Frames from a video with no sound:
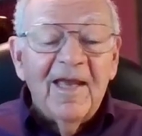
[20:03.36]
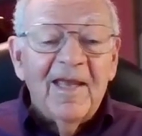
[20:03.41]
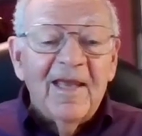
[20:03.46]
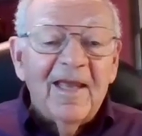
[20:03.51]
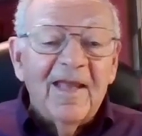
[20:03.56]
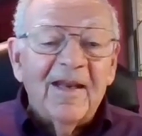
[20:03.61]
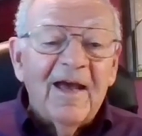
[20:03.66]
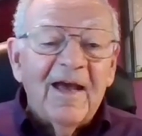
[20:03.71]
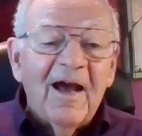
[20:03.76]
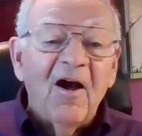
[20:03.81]

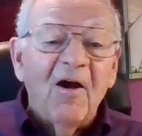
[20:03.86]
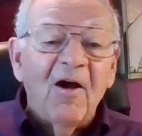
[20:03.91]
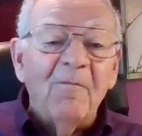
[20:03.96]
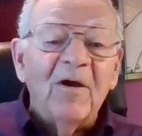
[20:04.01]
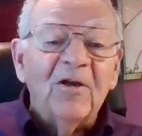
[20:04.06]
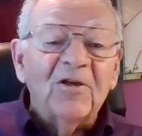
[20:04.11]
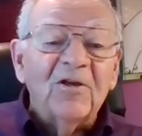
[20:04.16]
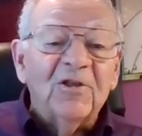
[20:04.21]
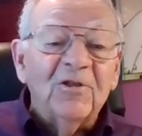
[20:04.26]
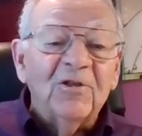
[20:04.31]
and how
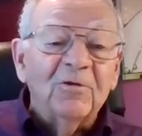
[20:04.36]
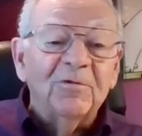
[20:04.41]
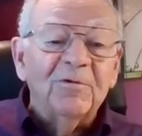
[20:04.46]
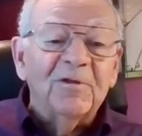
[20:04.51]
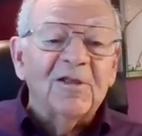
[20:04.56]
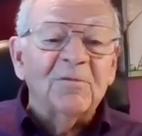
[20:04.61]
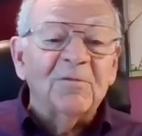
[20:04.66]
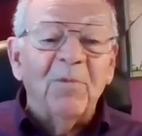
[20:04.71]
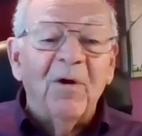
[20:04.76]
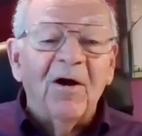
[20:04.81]
much you
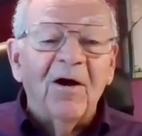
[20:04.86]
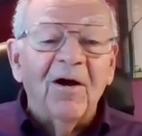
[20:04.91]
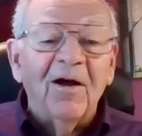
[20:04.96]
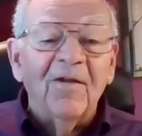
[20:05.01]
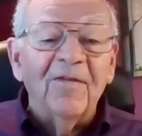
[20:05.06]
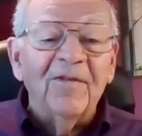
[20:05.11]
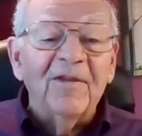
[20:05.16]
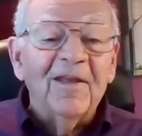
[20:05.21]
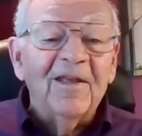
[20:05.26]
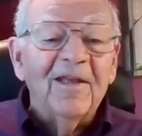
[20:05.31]

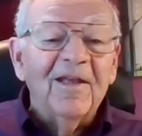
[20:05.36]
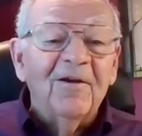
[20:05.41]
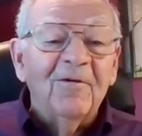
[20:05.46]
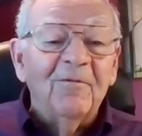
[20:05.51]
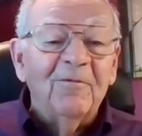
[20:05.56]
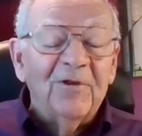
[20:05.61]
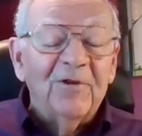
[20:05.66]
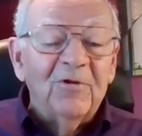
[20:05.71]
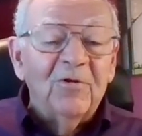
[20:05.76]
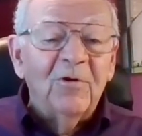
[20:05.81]
respond
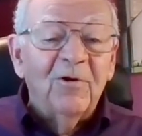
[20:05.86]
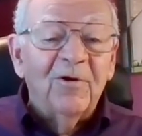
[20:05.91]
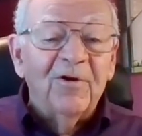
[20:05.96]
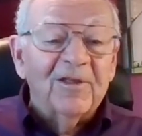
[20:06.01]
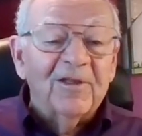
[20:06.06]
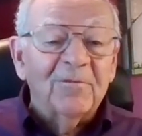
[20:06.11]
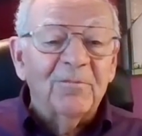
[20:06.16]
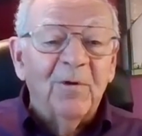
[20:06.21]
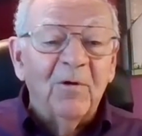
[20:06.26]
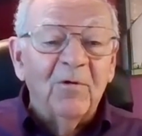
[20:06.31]
when
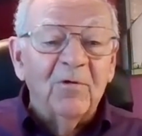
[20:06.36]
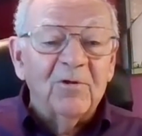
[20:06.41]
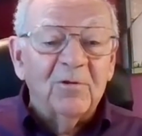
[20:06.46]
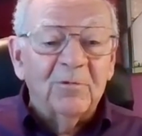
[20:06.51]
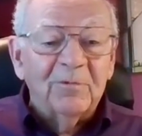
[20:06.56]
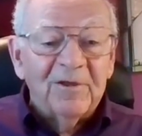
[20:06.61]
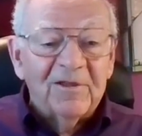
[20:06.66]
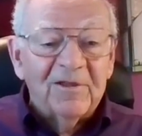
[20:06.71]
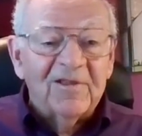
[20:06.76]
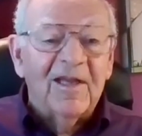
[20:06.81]
you're
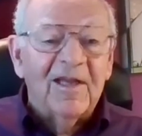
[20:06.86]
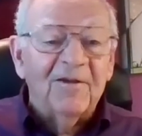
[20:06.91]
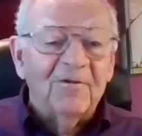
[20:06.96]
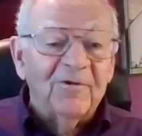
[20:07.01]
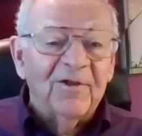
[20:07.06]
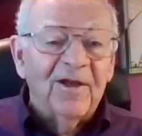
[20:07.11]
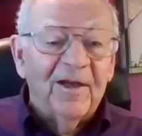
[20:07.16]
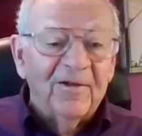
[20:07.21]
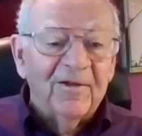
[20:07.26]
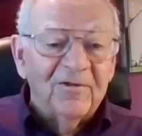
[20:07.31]
exposed to a
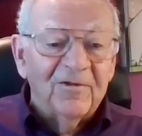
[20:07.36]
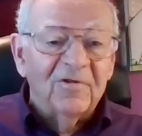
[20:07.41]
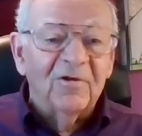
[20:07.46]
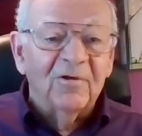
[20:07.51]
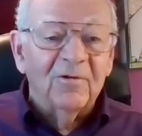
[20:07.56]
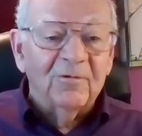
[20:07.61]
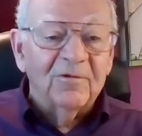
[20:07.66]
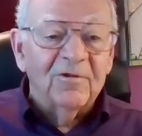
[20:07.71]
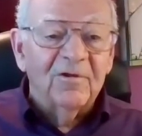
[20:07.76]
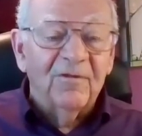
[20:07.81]
standardized
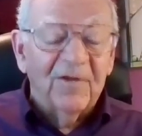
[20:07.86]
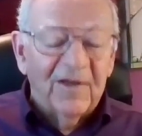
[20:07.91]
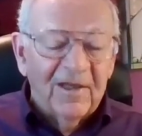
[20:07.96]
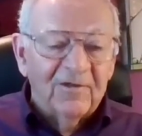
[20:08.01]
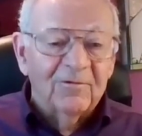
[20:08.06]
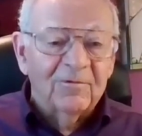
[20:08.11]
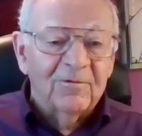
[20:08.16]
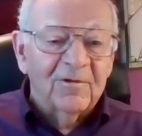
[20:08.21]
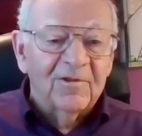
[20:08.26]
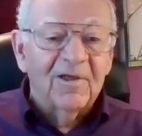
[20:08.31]
dose of exercise.